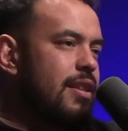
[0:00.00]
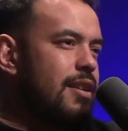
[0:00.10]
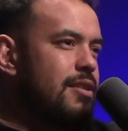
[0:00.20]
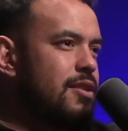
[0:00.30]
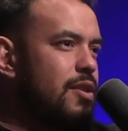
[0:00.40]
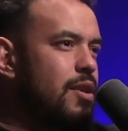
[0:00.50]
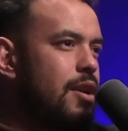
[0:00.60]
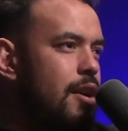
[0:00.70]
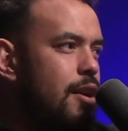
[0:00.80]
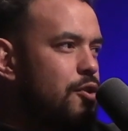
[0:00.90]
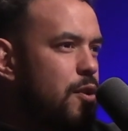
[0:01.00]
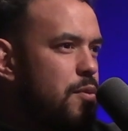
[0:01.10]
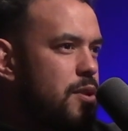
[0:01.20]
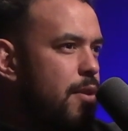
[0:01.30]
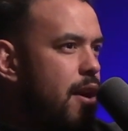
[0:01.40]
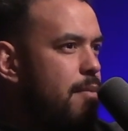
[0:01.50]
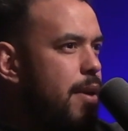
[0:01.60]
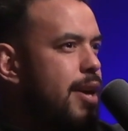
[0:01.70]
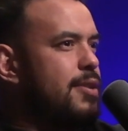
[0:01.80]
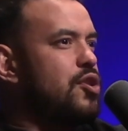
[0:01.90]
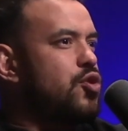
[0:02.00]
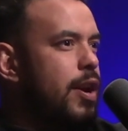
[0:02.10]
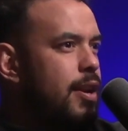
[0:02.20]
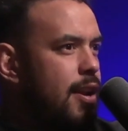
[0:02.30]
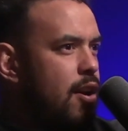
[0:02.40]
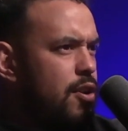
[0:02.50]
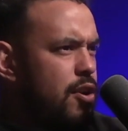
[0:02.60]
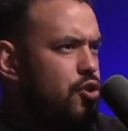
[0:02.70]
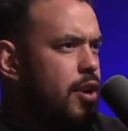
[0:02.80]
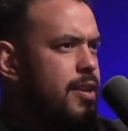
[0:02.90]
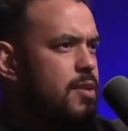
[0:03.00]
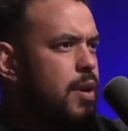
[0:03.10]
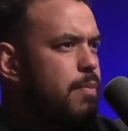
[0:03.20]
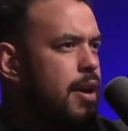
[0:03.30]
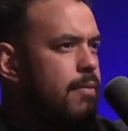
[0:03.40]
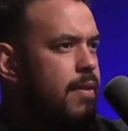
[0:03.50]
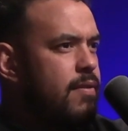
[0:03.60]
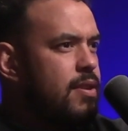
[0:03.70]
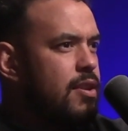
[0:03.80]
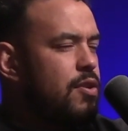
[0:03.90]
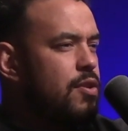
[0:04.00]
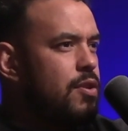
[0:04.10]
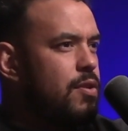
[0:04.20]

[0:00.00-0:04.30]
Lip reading: So super inspiring back into training now. I know training's a big part of everything you do.